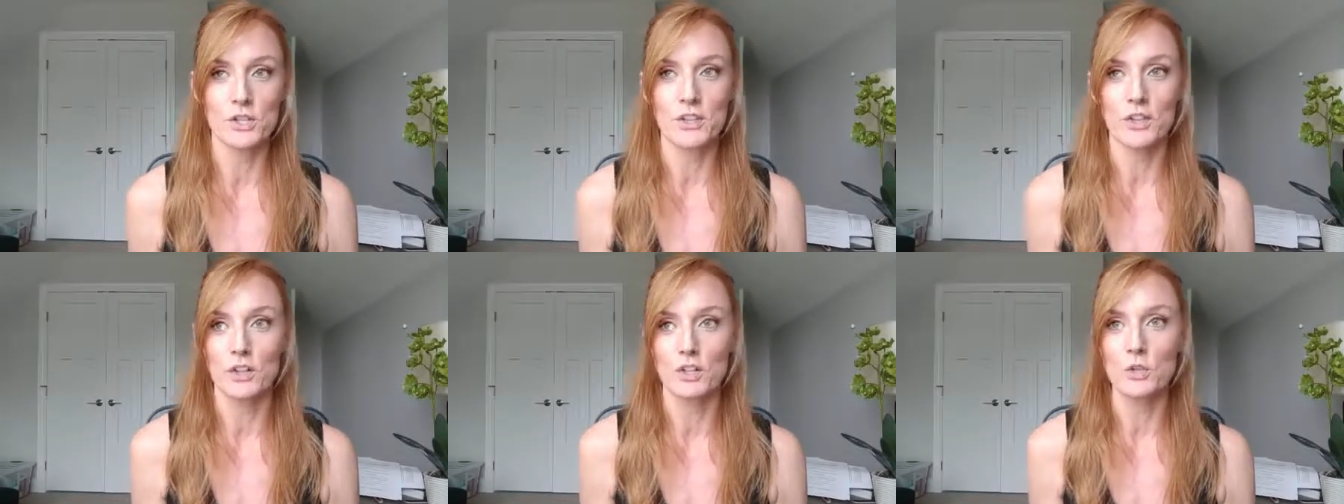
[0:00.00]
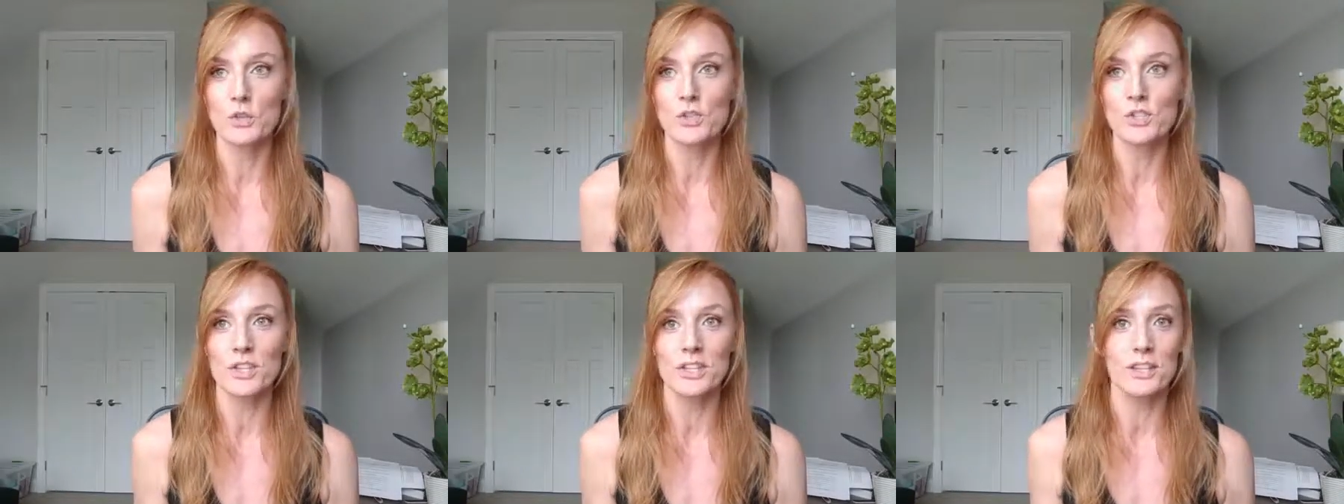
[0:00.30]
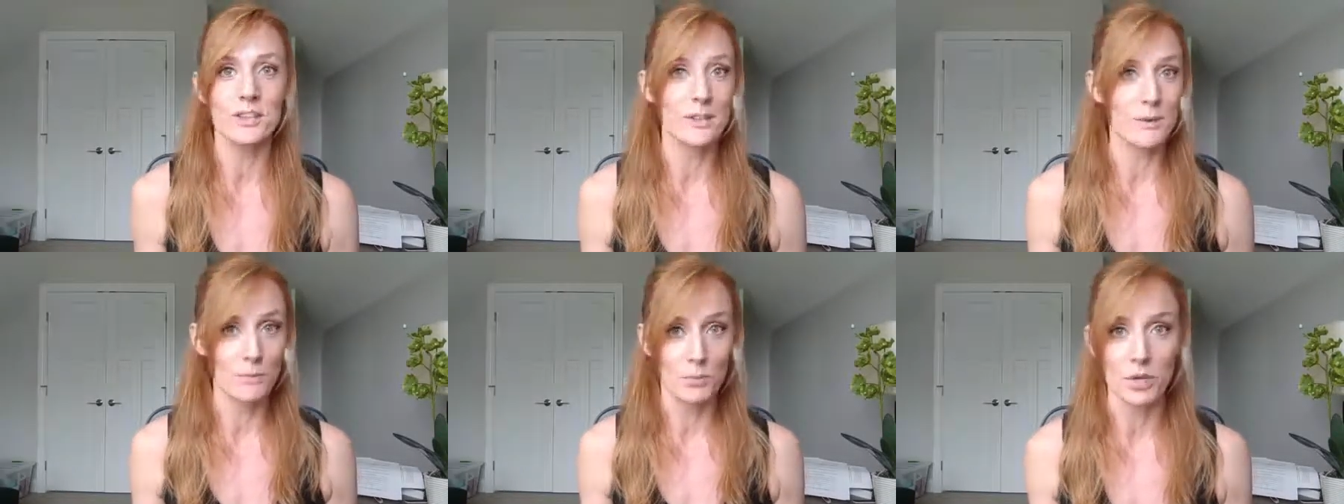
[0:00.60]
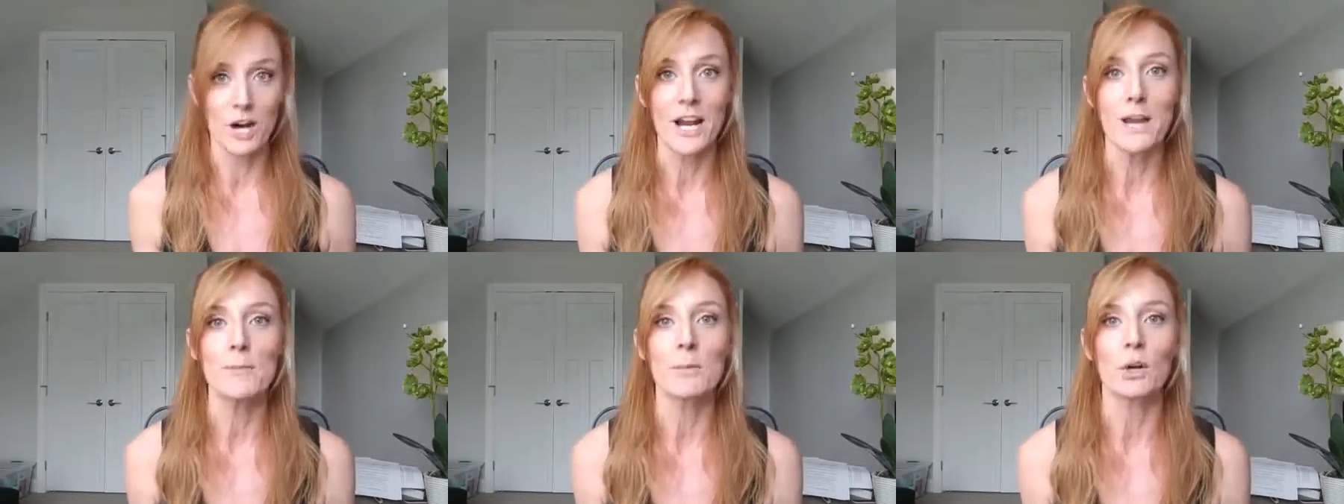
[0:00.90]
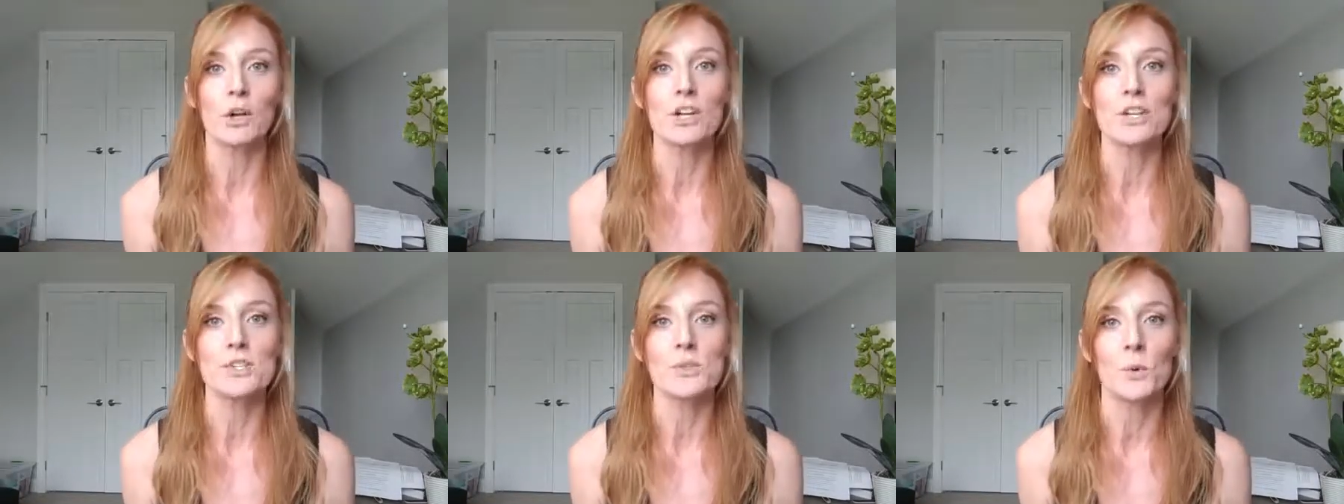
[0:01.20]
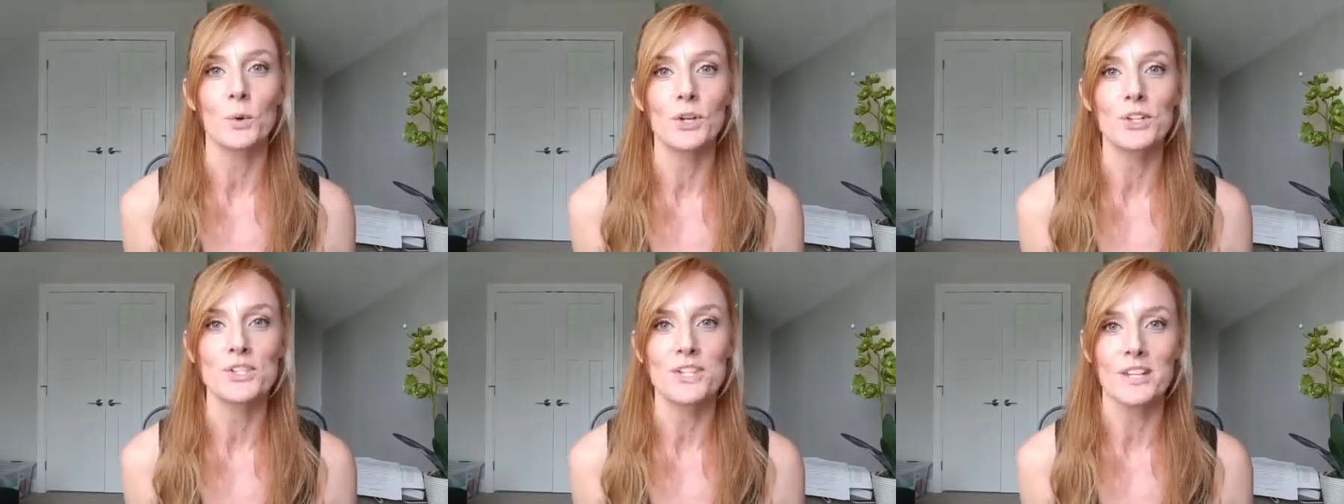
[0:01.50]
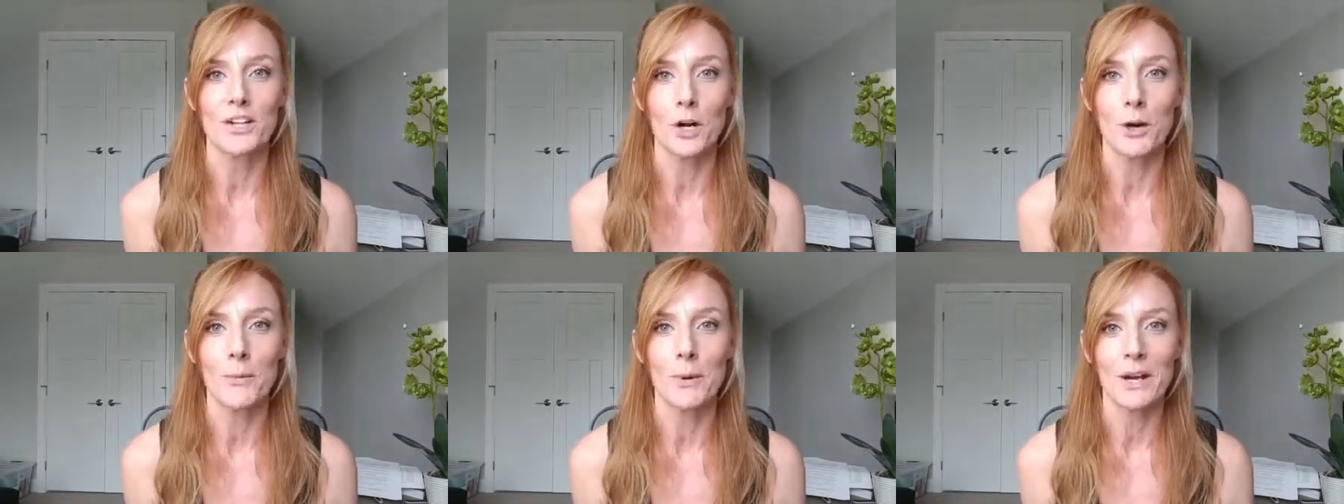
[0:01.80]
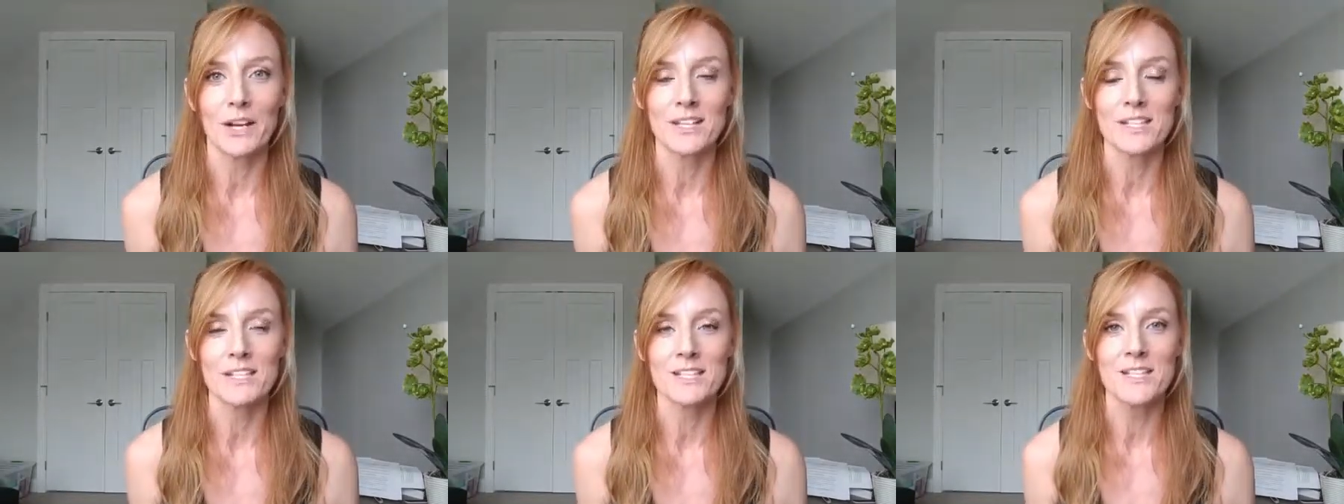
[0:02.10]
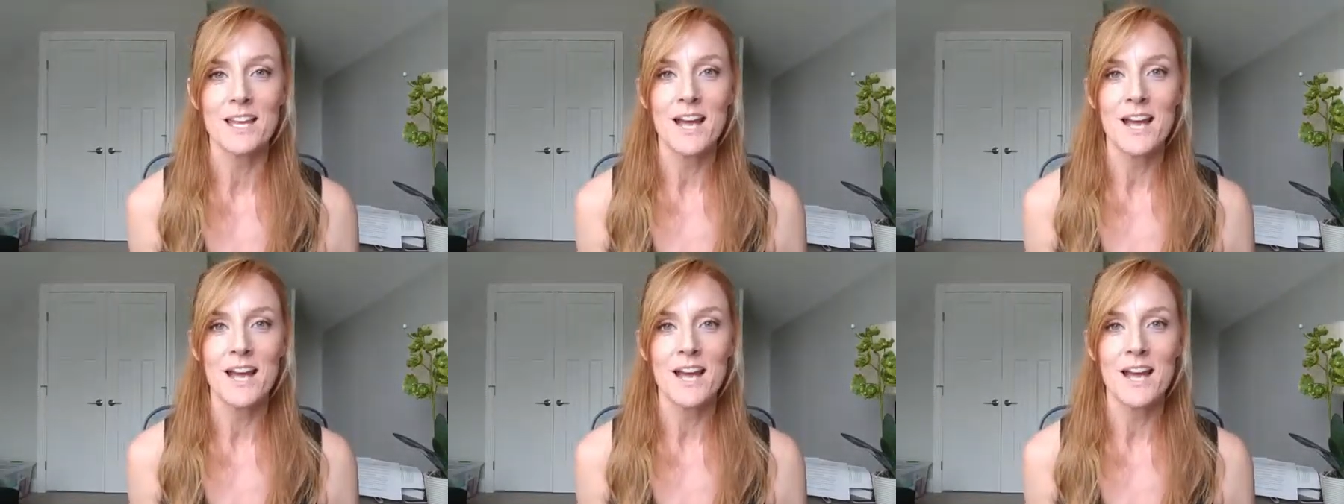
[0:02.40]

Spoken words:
They're usually the primary source in our bodies.